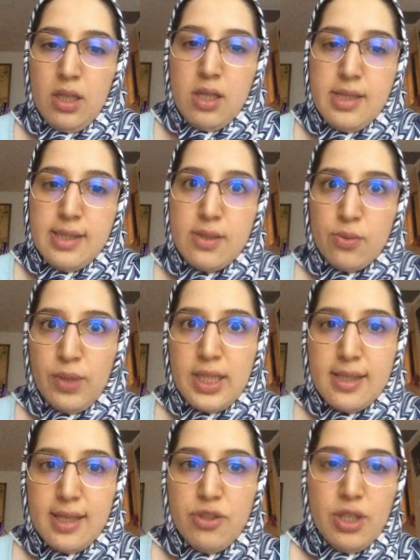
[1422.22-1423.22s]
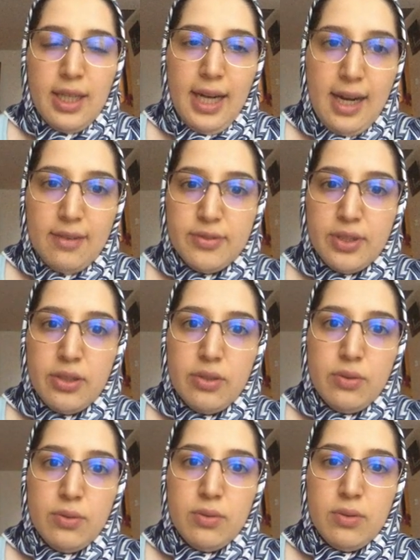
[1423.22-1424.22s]
So we essentially have
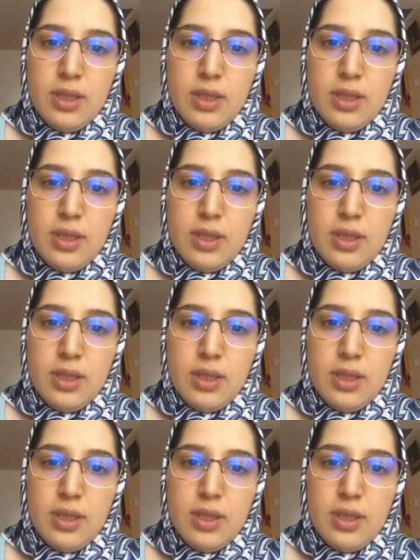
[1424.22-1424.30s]
to